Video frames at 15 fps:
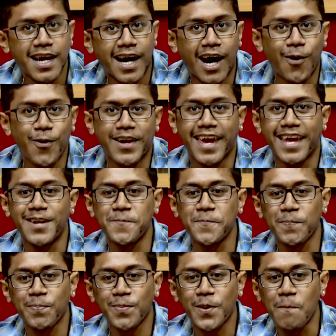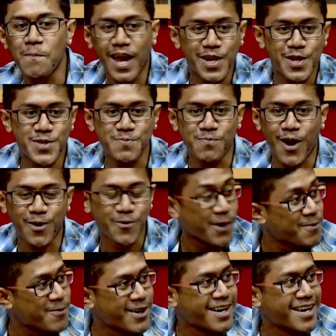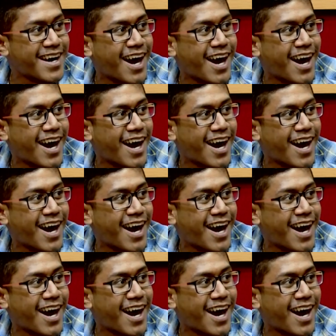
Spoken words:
How can manage my grammar?